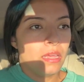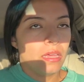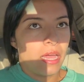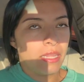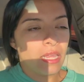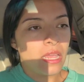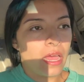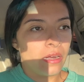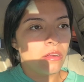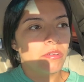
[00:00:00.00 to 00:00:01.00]
I
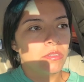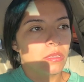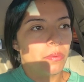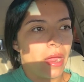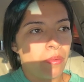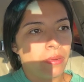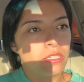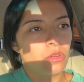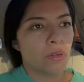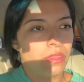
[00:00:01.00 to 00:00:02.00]
don't know if it was the prior
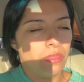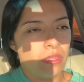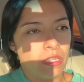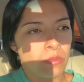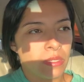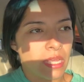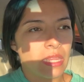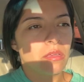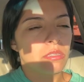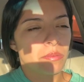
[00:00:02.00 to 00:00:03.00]
months or this month, I
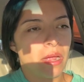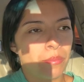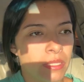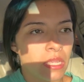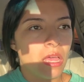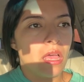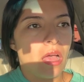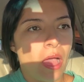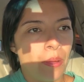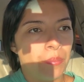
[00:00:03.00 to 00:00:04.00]
think it was prior months,
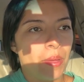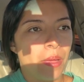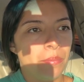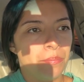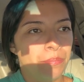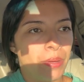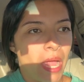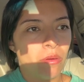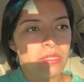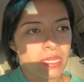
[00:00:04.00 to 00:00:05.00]
but
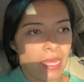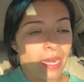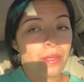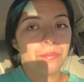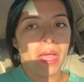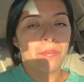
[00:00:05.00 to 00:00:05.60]
I wasn't hitting my